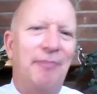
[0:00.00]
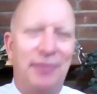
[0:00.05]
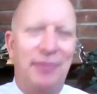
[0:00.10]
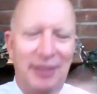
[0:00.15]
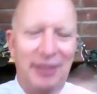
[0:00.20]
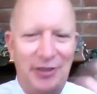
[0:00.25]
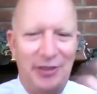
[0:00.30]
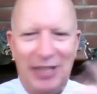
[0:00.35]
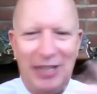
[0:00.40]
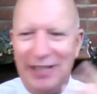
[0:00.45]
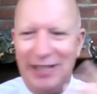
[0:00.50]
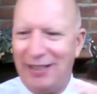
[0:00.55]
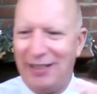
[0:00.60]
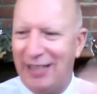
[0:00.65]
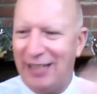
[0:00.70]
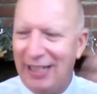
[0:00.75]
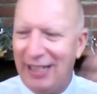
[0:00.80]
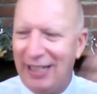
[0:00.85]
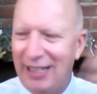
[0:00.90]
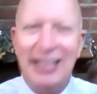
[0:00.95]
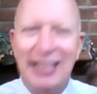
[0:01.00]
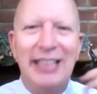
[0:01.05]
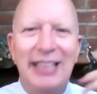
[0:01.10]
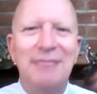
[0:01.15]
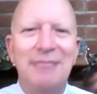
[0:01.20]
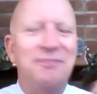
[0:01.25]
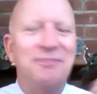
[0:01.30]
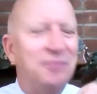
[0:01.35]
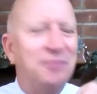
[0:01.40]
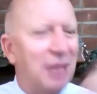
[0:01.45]
I say, hi,
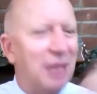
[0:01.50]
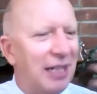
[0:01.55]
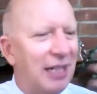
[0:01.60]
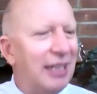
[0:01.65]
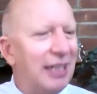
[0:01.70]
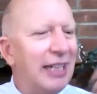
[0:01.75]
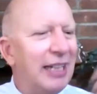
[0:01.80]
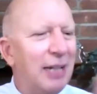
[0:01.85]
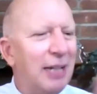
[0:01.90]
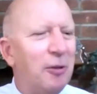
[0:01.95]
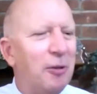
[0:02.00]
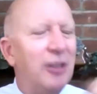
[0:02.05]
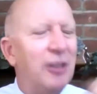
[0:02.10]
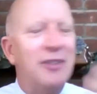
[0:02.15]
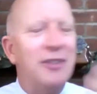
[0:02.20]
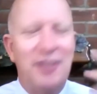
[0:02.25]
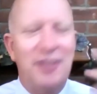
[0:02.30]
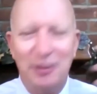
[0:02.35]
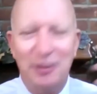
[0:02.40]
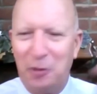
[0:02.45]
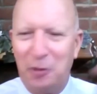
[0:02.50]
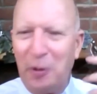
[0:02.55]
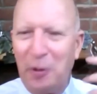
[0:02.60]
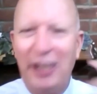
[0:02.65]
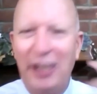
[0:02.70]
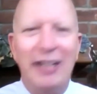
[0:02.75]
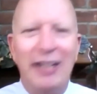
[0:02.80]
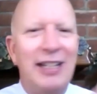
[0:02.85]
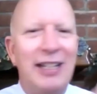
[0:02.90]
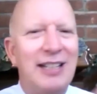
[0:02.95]
how are you? I said, great.
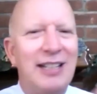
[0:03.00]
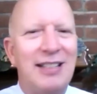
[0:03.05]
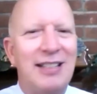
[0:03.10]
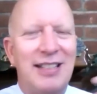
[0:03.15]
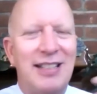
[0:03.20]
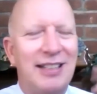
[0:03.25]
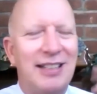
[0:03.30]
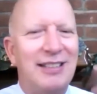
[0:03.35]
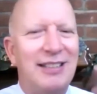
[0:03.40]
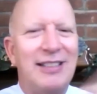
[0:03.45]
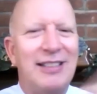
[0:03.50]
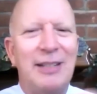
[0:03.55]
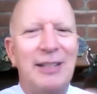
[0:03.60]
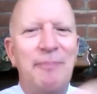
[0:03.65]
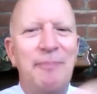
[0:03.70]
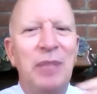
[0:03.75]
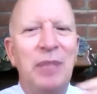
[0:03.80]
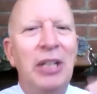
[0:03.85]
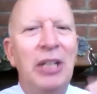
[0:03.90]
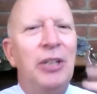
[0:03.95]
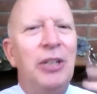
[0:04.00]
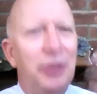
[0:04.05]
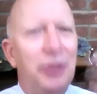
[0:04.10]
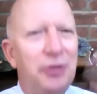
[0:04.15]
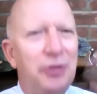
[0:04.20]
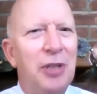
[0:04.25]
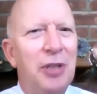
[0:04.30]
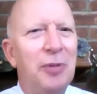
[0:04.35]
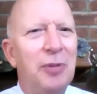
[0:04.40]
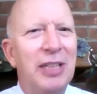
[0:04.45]
I said, you know
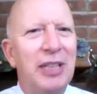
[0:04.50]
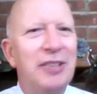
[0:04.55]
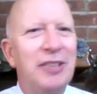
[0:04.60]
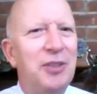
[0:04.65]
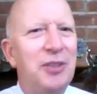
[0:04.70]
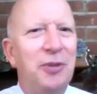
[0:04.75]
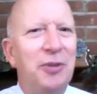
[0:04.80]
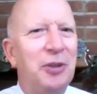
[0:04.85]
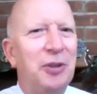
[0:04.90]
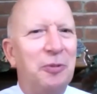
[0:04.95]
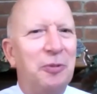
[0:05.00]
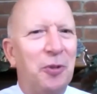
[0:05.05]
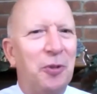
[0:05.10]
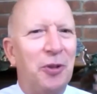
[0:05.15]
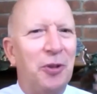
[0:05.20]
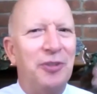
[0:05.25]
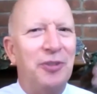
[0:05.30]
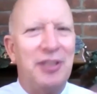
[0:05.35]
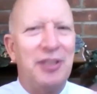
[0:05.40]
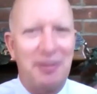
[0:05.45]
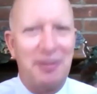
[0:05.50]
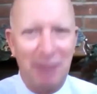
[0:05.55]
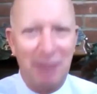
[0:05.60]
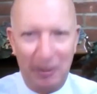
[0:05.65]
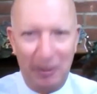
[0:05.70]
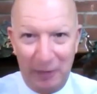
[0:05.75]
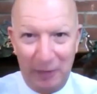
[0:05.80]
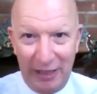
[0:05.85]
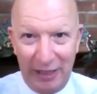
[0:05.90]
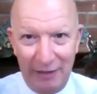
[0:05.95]
what I do in the world. It's my way
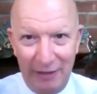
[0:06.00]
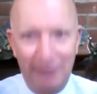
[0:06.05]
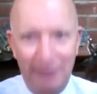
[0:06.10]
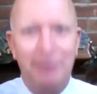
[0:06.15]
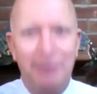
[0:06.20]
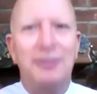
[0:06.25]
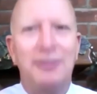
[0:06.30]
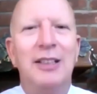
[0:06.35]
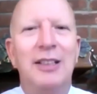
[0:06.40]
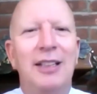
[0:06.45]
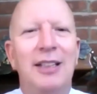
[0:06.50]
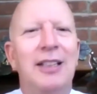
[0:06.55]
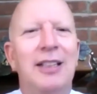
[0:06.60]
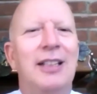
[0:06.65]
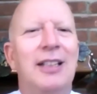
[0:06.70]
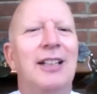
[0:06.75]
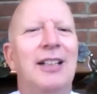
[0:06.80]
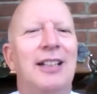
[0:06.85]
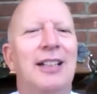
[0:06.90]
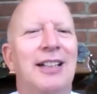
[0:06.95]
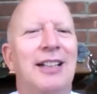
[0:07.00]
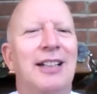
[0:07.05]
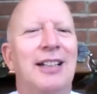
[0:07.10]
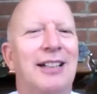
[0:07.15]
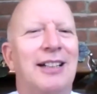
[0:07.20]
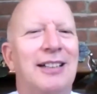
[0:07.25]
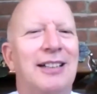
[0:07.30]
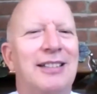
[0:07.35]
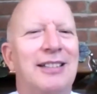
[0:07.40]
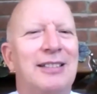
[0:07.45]
of
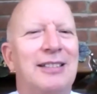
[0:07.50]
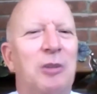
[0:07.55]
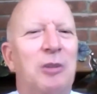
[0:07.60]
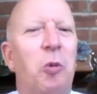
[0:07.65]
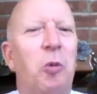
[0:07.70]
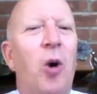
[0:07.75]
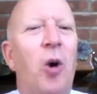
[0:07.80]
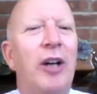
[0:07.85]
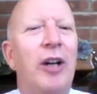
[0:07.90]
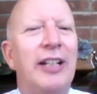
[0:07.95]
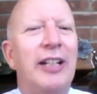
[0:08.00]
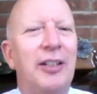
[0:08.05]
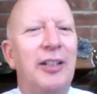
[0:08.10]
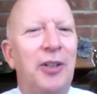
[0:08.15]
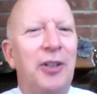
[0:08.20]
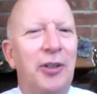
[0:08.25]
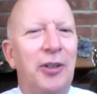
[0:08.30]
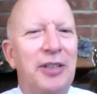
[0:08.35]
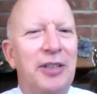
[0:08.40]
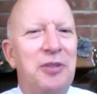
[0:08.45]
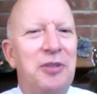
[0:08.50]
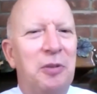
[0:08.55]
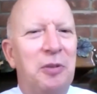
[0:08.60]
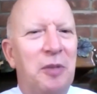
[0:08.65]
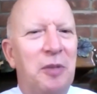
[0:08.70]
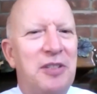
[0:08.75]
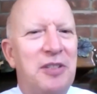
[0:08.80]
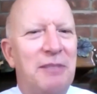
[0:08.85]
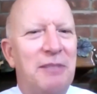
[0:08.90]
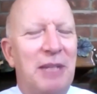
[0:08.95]
walking her into what's
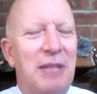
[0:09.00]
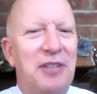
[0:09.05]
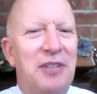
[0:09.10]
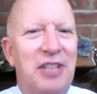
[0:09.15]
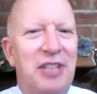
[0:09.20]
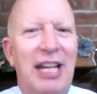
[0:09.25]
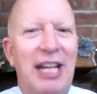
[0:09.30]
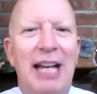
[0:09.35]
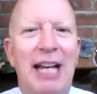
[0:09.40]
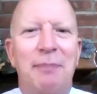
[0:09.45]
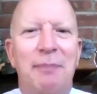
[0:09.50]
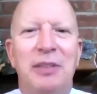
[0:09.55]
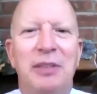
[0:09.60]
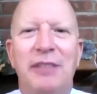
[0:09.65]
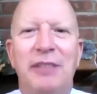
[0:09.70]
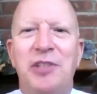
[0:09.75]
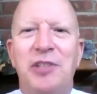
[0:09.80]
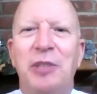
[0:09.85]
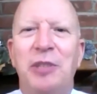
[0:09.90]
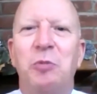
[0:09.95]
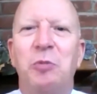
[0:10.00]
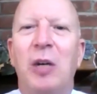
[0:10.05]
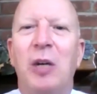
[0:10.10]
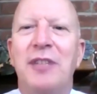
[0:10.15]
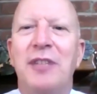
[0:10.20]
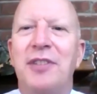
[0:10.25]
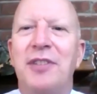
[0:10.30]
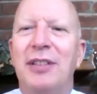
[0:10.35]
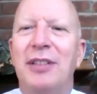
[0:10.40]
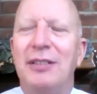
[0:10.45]
about to happen if she wants
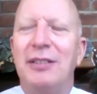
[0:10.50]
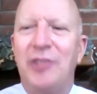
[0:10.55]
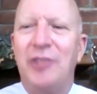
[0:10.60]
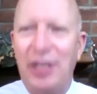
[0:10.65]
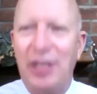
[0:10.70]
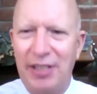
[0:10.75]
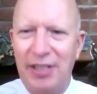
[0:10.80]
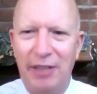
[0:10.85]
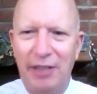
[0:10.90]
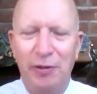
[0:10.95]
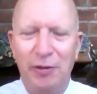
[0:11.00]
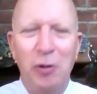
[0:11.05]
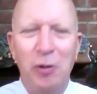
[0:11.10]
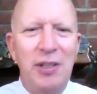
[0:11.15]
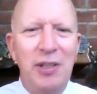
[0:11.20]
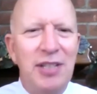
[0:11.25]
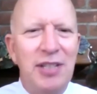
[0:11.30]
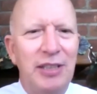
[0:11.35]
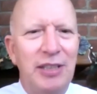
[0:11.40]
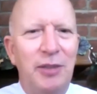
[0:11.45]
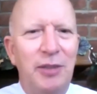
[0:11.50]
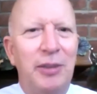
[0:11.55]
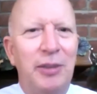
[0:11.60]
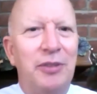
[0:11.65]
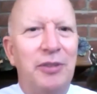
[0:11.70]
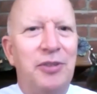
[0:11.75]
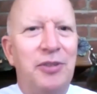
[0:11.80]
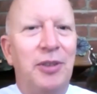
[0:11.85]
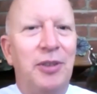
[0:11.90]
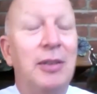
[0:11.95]
it. She said, of course I know what you
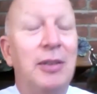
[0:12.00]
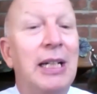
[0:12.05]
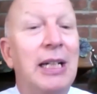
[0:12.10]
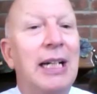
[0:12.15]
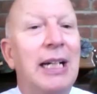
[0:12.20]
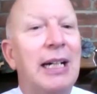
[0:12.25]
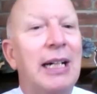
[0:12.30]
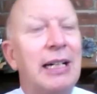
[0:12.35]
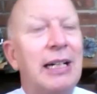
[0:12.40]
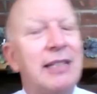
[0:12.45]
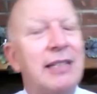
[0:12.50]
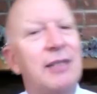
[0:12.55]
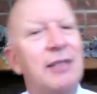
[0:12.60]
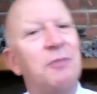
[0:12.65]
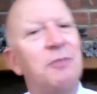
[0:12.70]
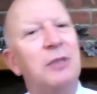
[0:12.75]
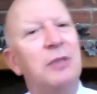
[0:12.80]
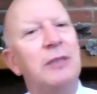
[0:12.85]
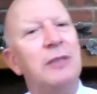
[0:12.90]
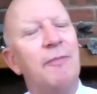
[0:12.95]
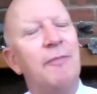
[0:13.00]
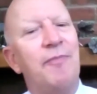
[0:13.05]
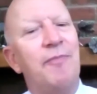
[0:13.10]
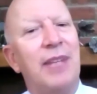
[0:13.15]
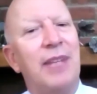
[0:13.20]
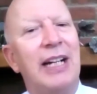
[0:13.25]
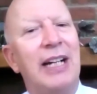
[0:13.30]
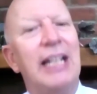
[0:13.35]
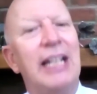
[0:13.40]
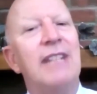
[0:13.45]
do. I said, well, I
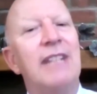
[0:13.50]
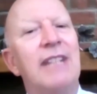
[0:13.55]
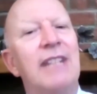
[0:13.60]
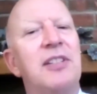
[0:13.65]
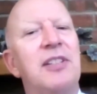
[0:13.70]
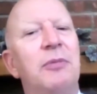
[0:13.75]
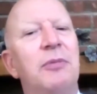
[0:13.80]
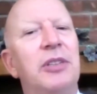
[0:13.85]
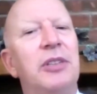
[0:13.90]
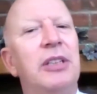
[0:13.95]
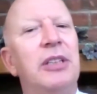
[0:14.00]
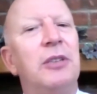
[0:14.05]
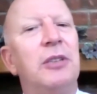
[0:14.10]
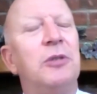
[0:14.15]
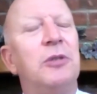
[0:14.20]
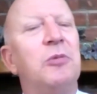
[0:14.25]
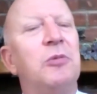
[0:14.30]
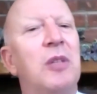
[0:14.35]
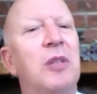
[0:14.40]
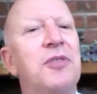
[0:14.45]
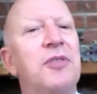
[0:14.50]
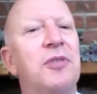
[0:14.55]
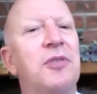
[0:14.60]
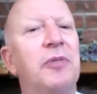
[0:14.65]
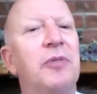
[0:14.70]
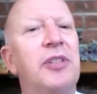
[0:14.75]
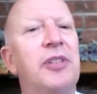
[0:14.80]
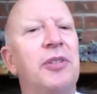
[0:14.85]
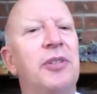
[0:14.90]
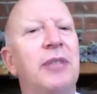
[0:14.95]
have someone here who wants to wish
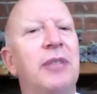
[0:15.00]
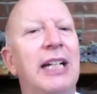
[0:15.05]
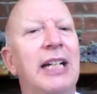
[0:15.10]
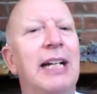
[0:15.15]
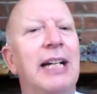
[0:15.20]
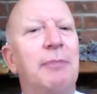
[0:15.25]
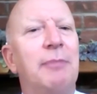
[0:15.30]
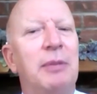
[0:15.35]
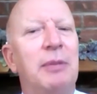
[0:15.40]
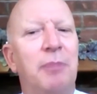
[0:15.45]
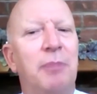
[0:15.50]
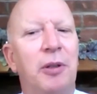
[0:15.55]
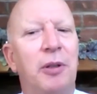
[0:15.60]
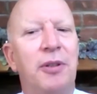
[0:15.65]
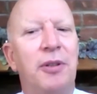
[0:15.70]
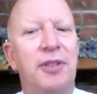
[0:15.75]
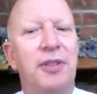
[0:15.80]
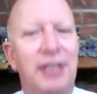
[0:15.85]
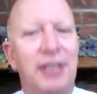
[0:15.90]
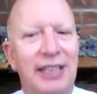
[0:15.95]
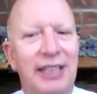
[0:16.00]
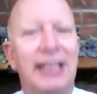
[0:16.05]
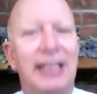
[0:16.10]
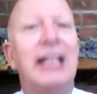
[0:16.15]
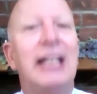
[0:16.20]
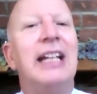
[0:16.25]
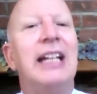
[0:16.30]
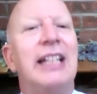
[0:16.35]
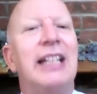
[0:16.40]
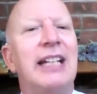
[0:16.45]
you a happy birthday.
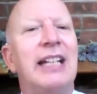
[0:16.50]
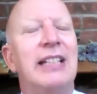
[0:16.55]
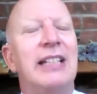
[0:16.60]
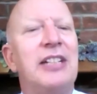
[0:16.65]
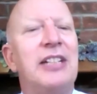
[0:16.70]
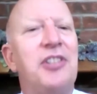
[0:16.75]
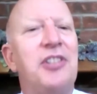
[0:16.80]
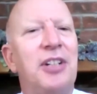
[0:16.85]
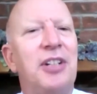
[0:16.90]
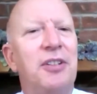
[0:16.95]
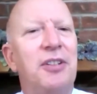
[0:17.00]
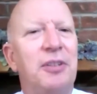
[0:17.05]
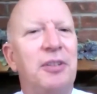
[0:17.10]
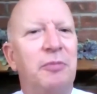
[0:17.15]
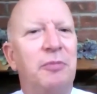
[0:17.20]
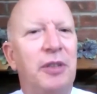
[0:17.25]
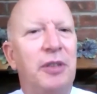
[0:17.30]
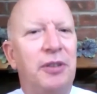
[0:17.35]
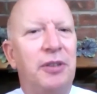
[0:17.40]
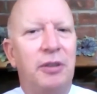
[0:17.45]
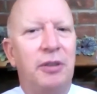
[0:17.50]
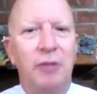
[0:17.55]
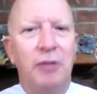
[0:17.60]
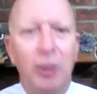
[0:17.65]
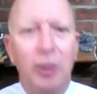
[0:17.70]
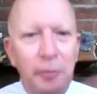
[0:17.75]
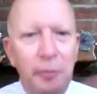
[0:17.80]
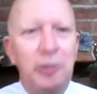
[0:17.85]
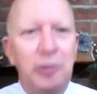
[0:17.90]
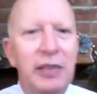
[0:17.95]
Can I share them with you? Oh,
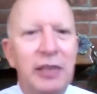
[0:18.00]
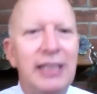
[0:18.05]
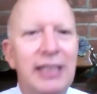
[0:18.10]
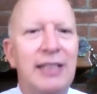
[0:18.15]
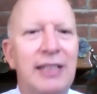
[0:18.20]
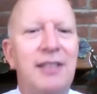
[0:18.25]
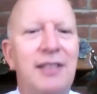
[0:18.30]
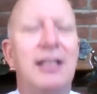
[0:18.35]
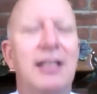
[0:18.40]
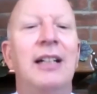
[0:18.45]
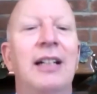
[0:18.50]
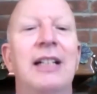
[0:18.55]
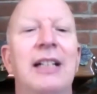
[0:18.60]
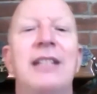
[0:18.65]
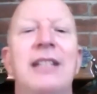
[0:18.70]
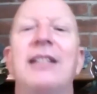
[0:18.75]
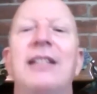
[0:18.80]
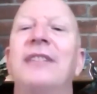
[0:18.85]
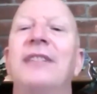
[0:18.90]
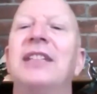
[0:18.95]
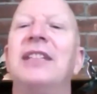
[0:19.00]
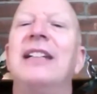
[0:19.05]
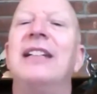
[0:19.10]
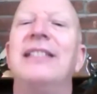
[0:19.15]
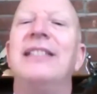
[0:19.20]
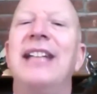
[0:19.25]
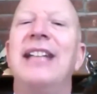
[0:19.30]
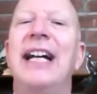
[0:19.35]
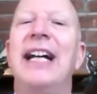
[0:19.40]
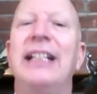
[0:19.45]
please. I said, I've got
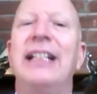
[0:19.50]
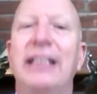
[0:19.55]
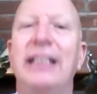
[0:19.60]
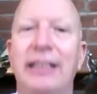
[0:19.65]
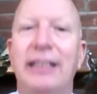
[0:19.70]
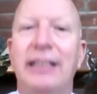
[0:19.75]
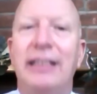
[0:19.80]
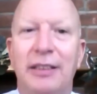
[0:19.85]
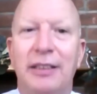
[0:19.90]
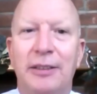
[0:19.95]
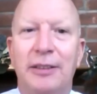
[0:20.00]
Nanny here.